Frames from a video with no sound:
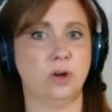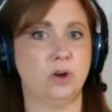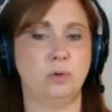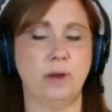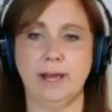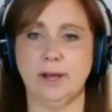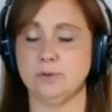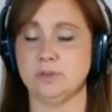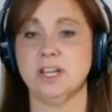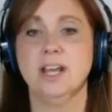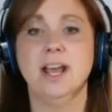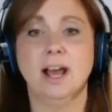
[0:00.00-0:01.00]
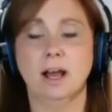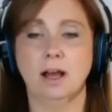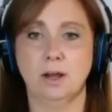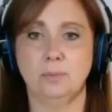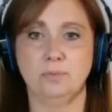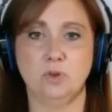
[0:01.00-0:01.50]
around
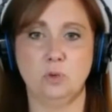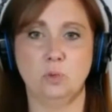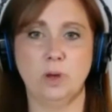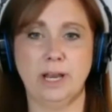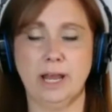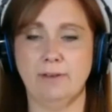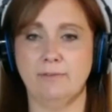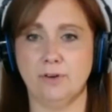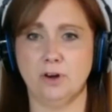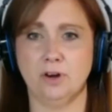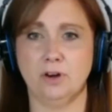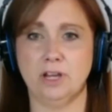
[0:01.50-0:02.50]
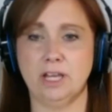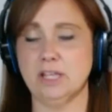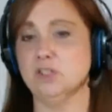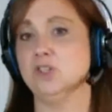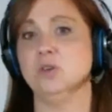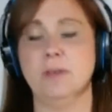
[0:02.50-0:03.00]
whatever
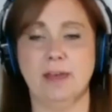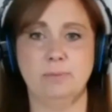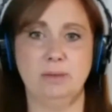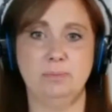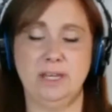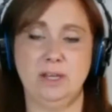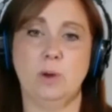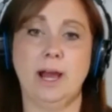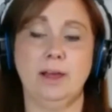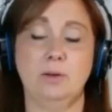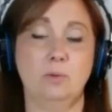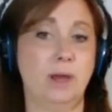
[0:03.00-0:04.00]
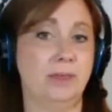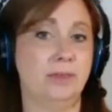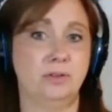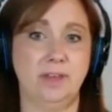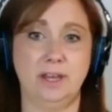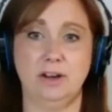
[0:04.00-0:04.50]
issue that may be,
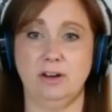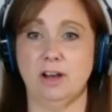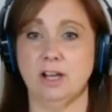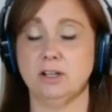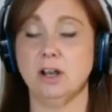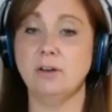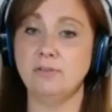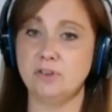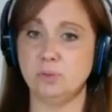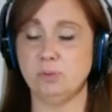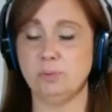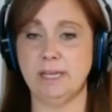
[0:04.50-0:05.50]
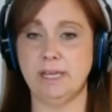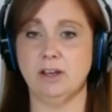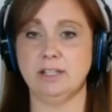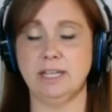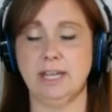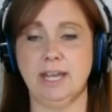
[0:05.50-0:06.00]
whether they're uncomfortable being
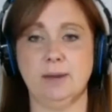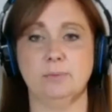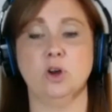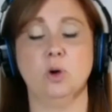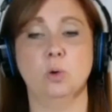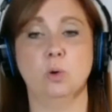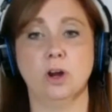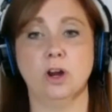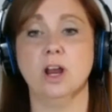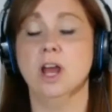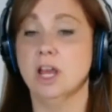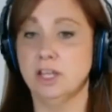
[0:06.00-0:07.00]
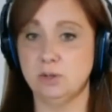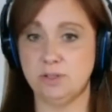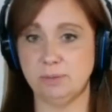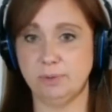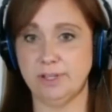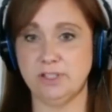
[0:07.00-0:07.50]
on camera or you
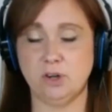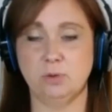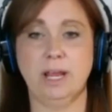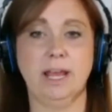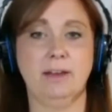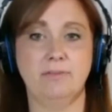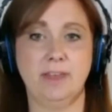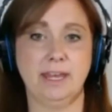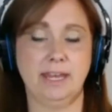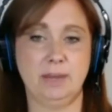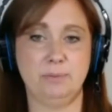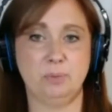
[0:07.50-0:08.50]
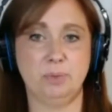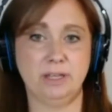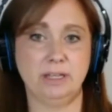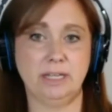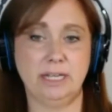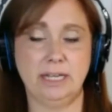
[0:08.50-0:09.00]
simply don't have that
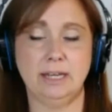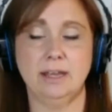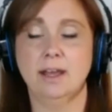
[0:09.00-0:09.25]
capability.